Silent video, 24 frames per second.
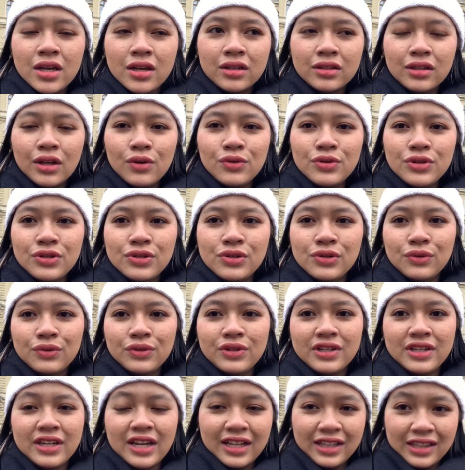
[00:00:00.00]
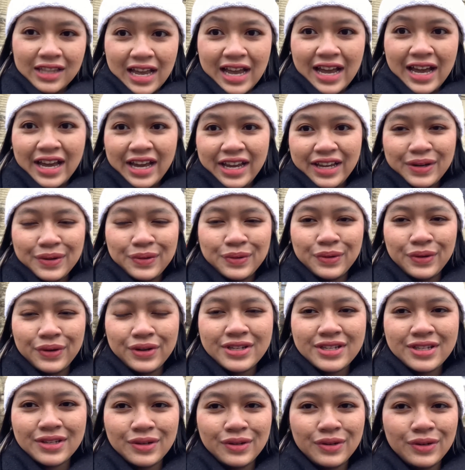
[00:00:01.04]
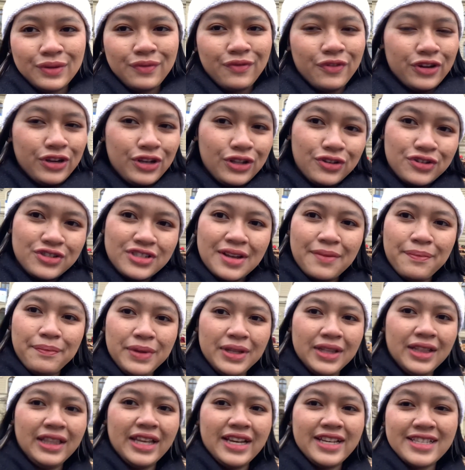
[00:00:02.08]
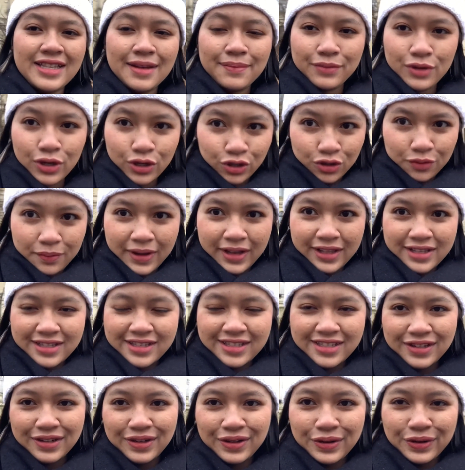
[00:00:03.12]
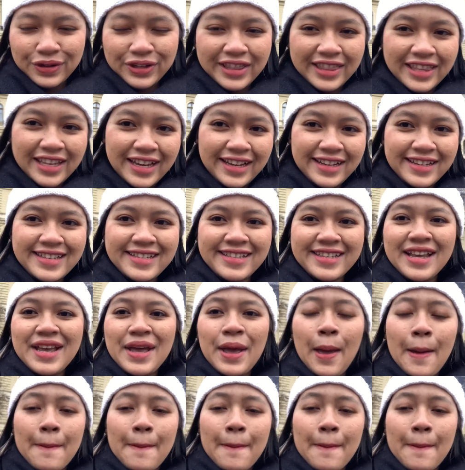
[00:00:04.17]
close to the deadline or so for you to submit like some documents or things.